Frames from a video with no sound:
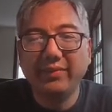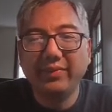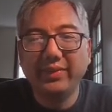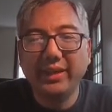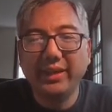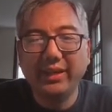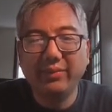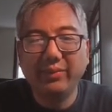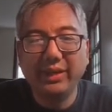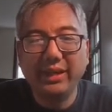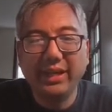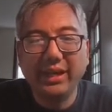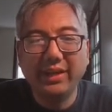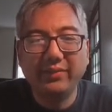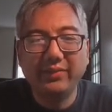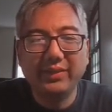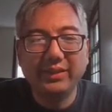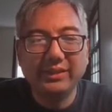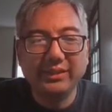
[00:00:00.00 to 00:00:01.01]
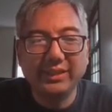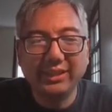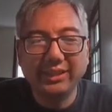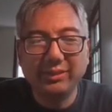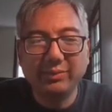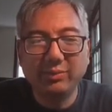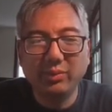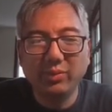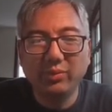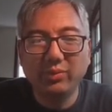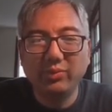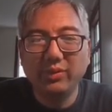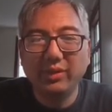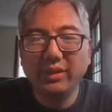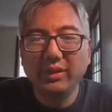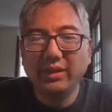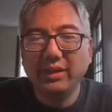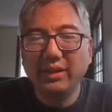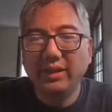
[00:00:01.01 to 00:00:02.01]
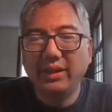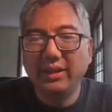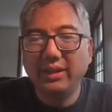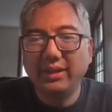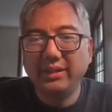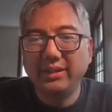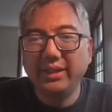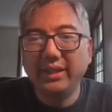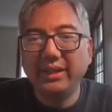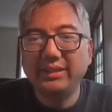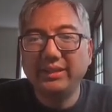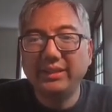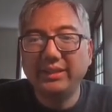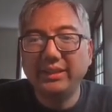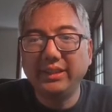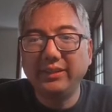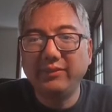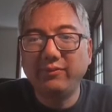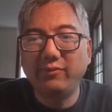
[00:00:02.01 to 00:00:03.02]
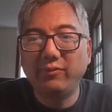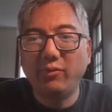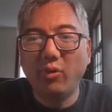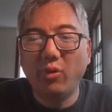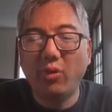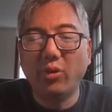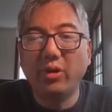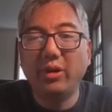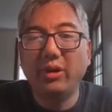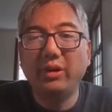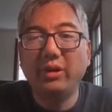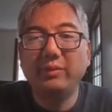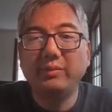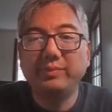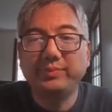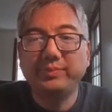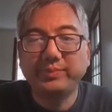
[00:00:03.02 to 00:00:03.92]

Then we have this nice move, knight to d4,